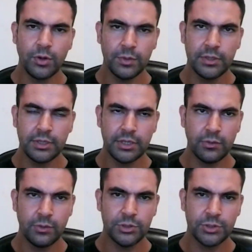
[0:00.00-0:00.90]
forward,
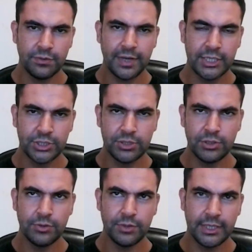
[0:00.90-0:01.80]
what sort of action
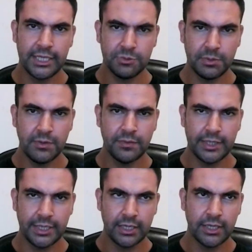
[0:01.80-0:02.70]
do you think SBP
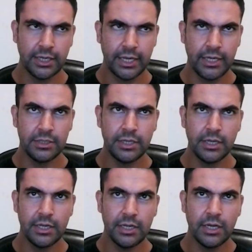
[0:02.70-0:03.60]
will take? And
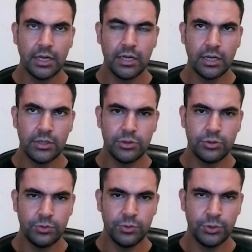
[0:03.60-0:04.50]

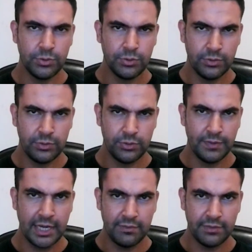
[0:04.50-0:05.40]
do
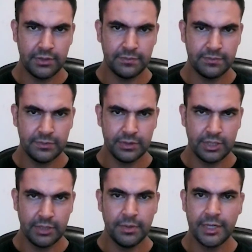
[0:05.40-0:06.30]
we have a
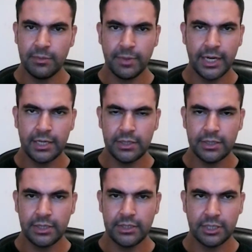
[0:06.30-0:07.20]
number in
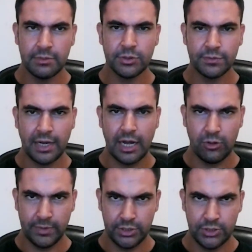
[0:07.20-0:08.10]
mind in terms of
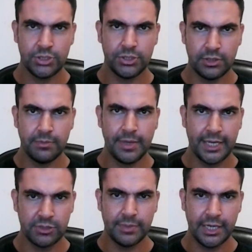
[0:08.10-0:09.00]
how much the
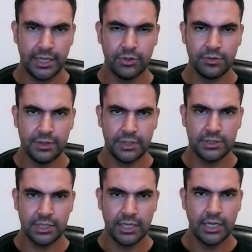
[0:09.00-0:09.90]
banks made out of
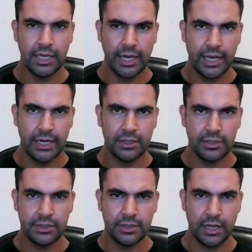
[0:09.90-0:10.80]
this,
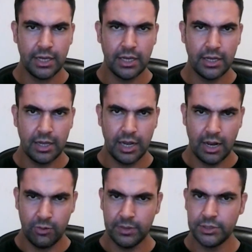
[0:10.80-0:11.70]
and
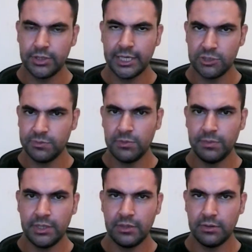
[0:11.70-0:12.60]
how much the
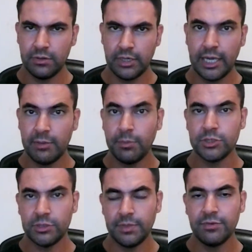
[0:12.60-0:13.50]
SBP can
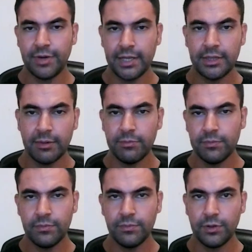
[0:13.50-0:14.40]
possibly fine
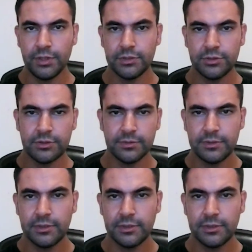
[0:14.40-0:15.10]
them for this?